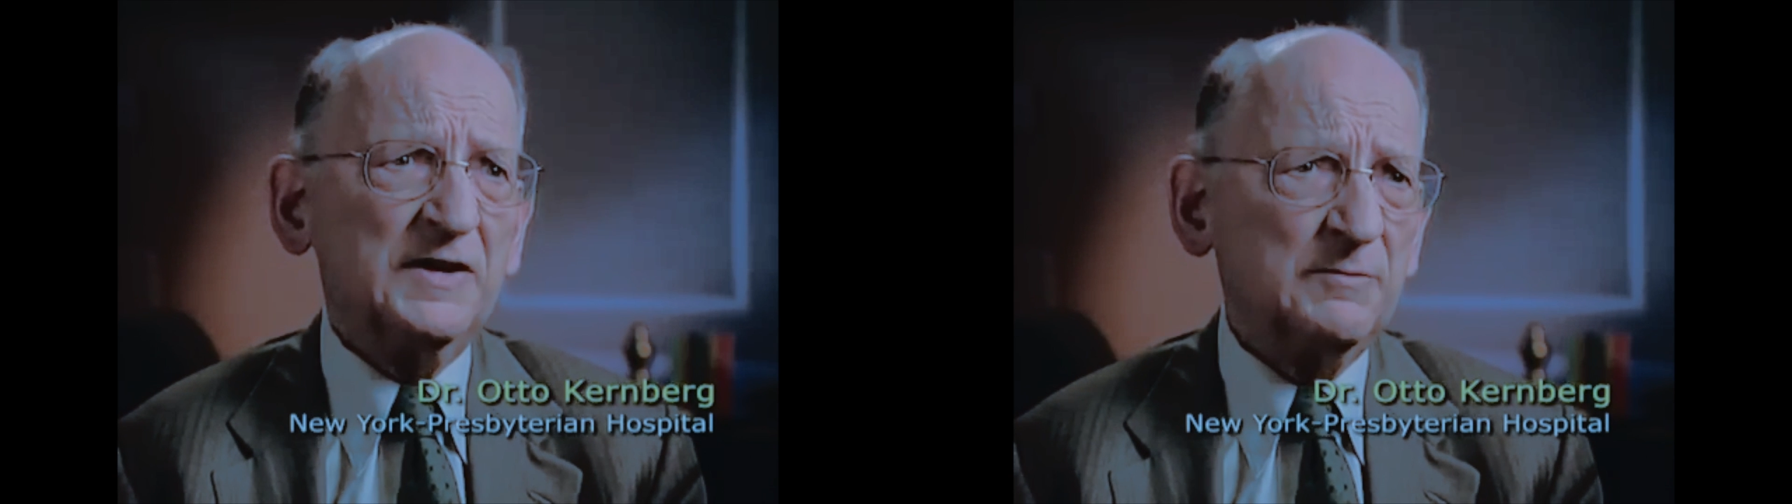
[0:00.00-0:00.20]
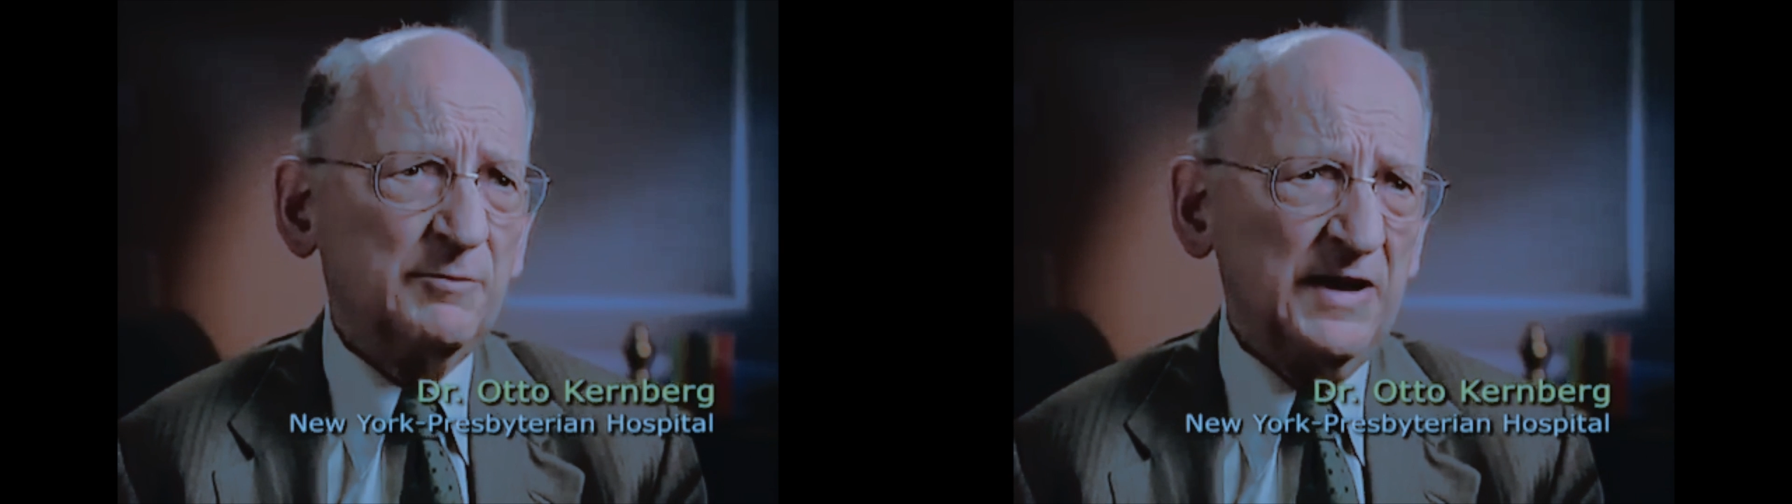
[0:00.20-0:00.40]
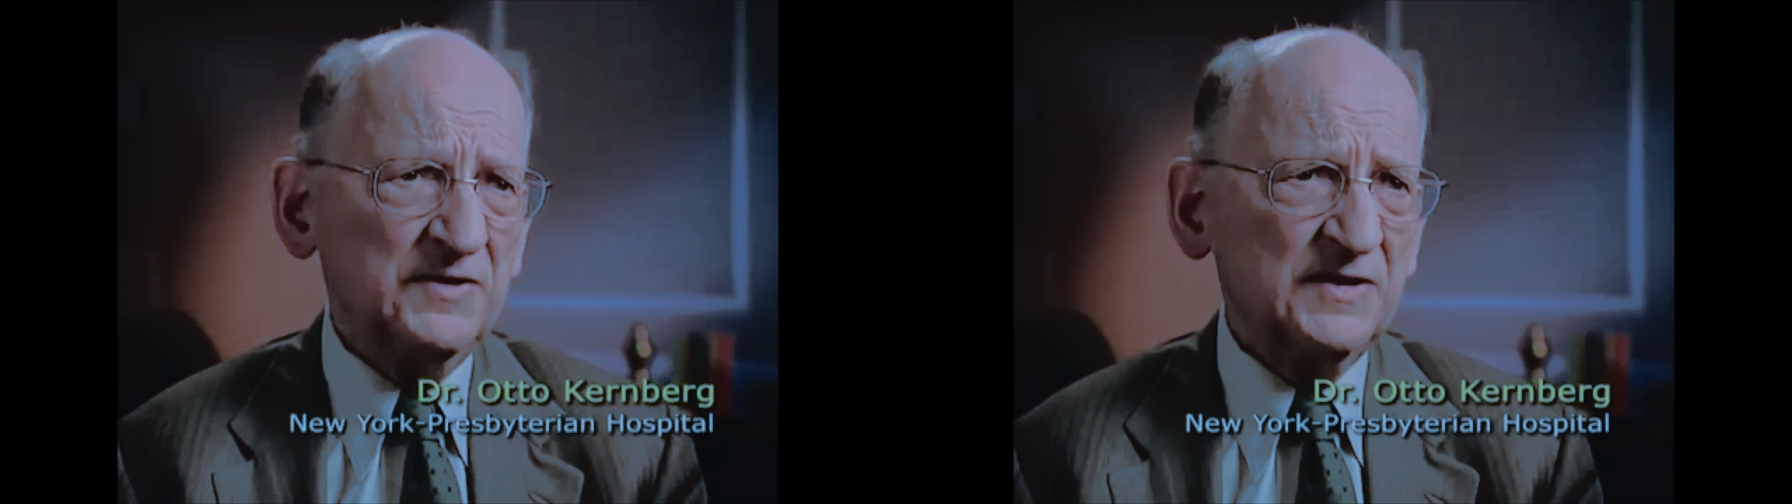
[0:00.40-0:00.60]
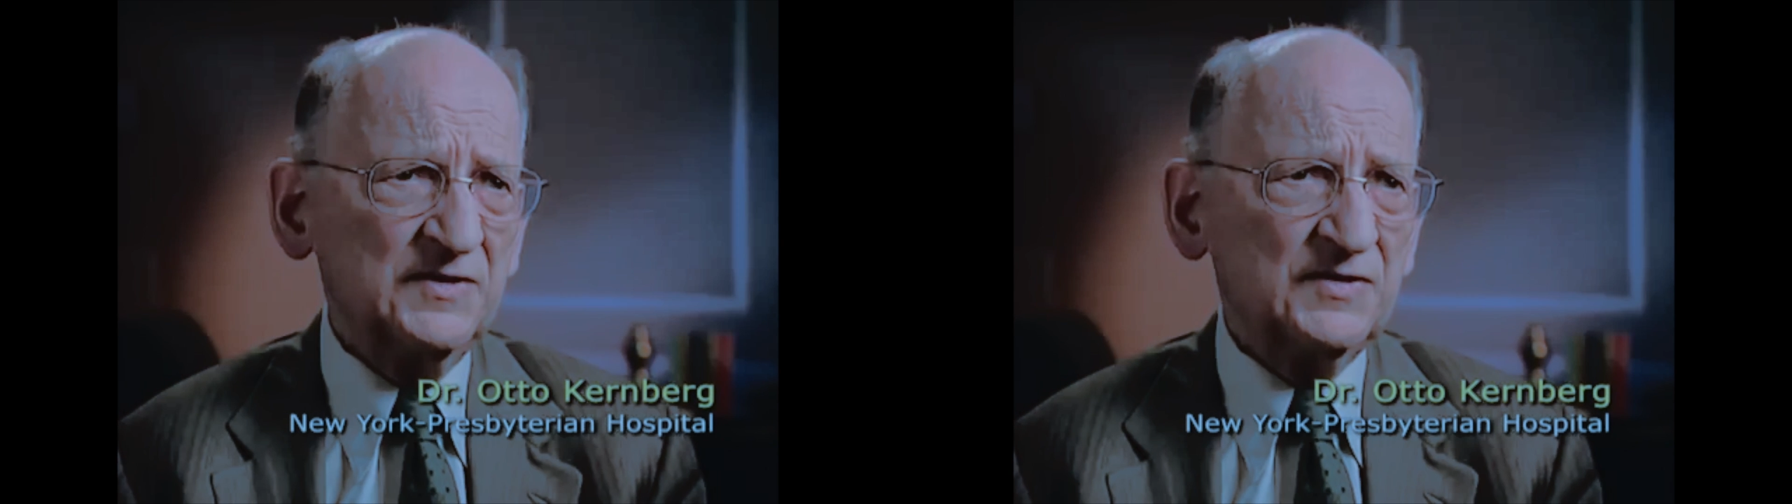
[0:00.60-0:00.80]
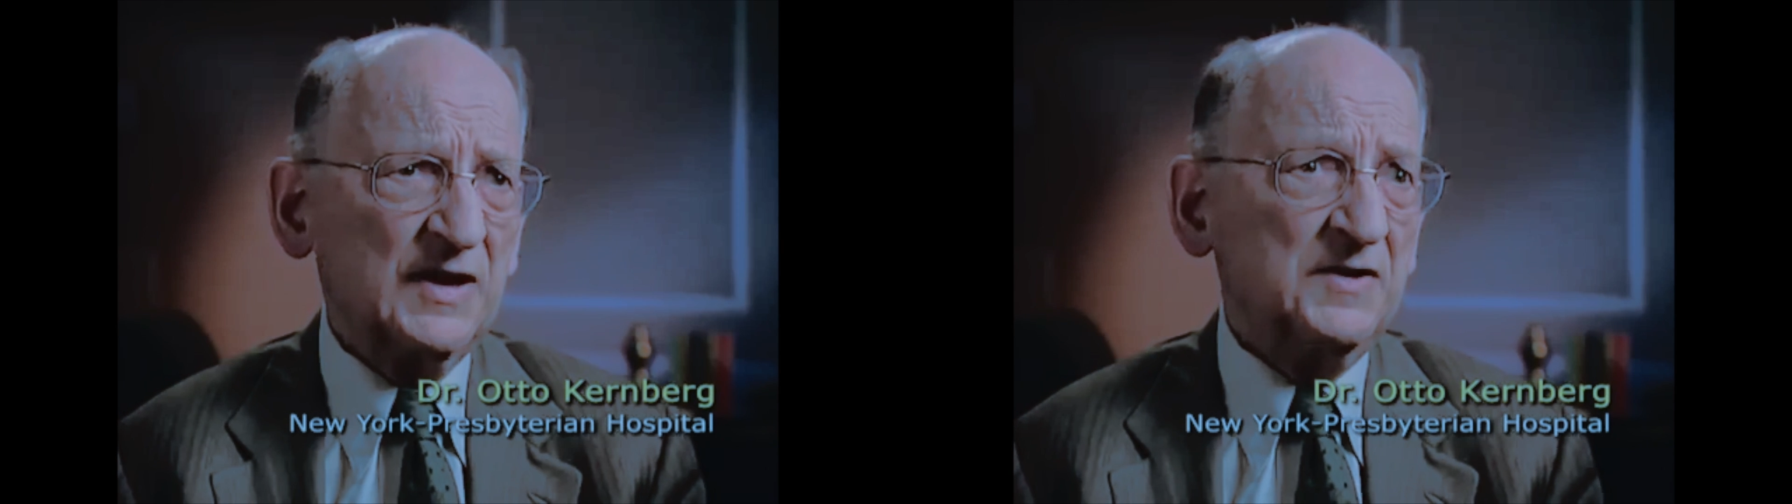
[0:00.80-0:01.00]

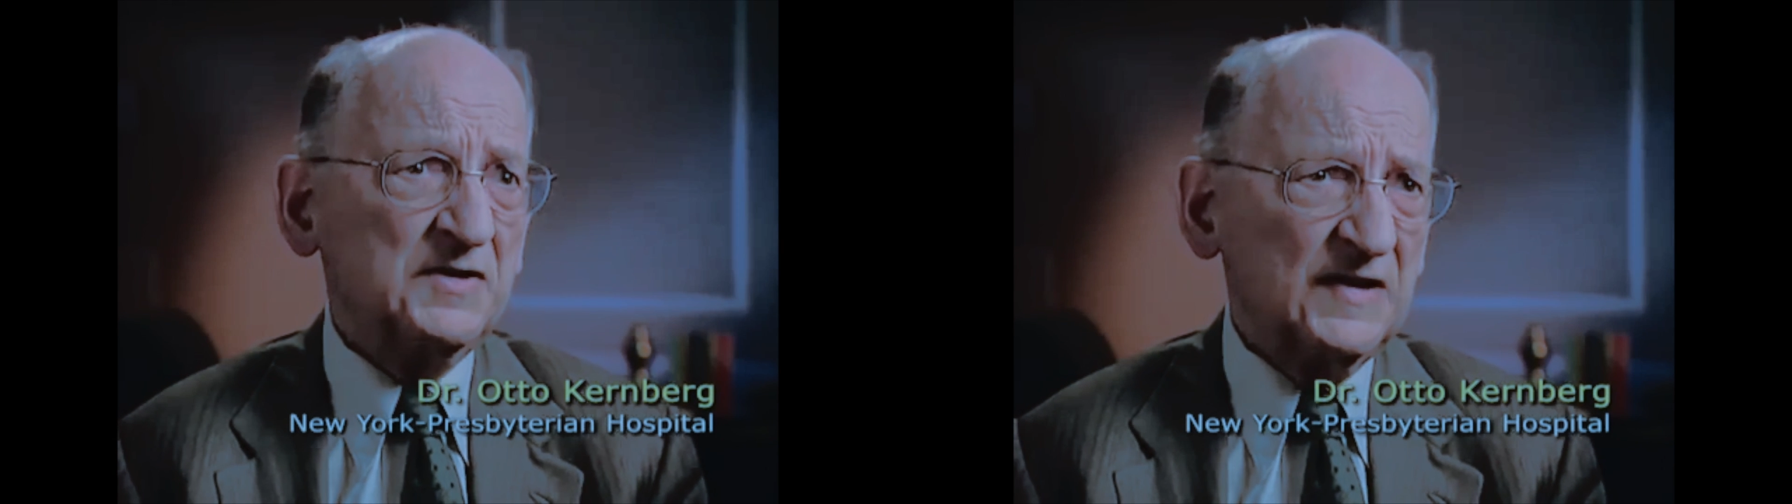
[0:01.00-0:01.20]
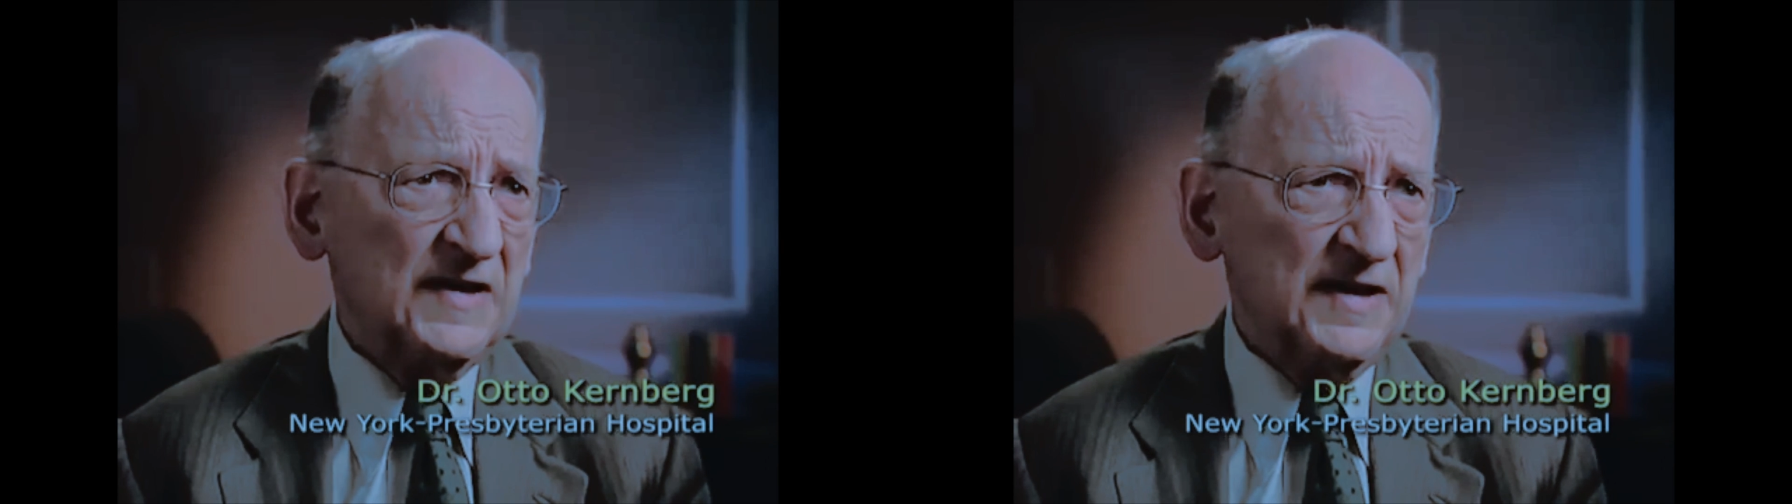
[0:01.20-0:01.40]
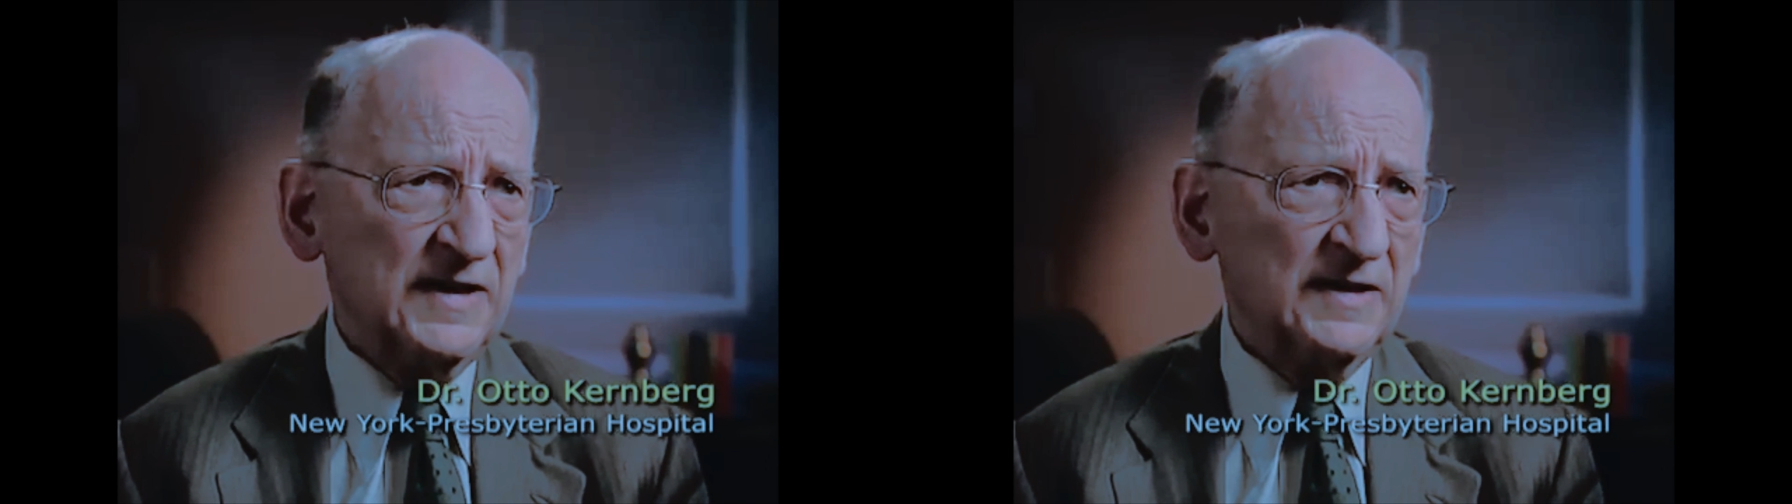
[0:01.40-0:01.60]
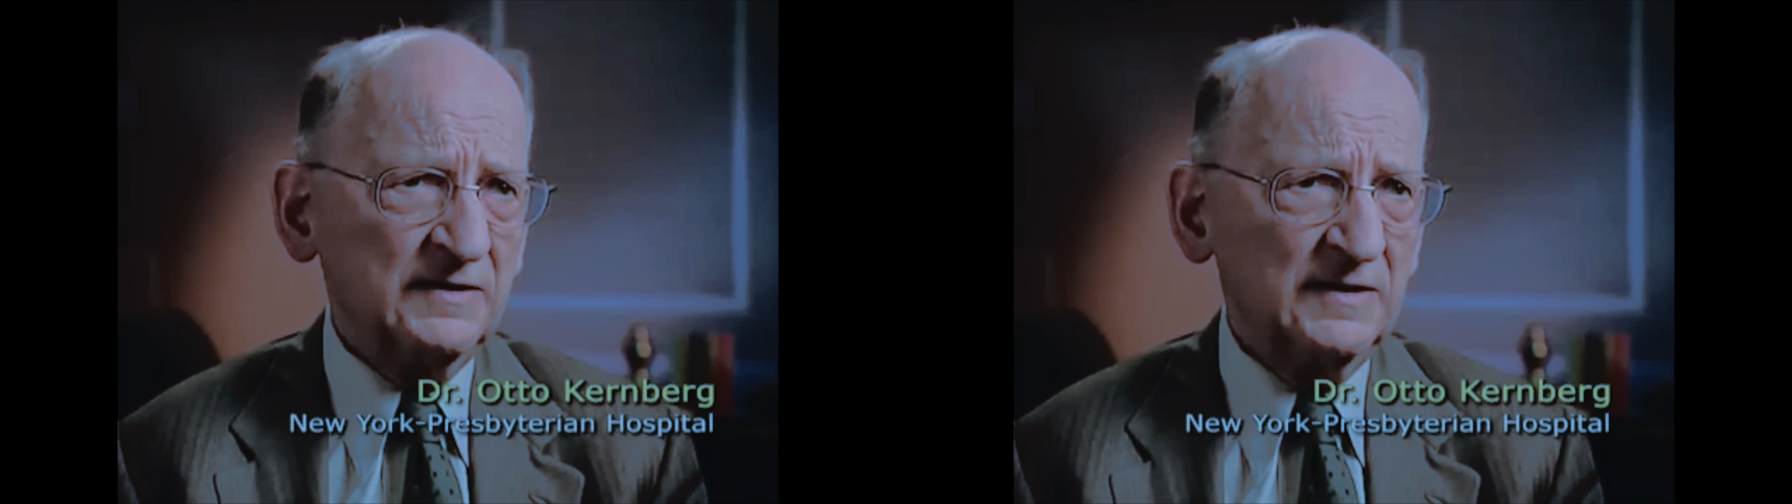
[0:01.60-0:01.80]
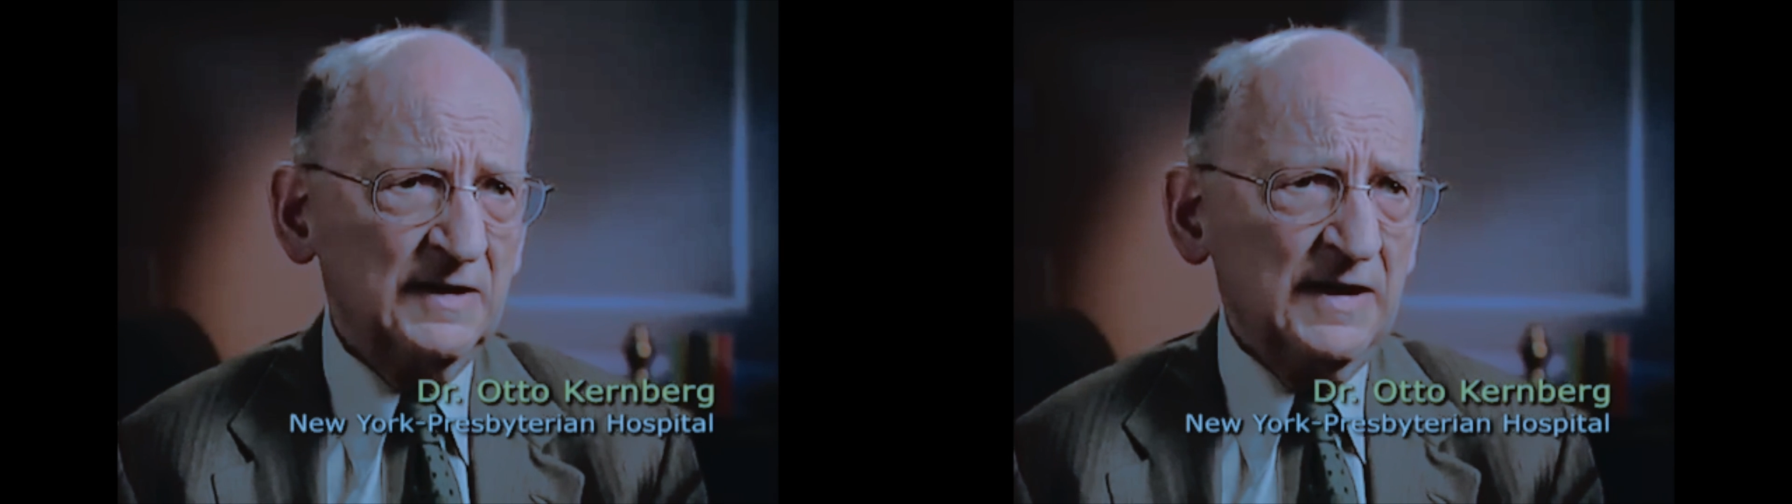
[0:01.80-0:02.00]
dependent and clinging,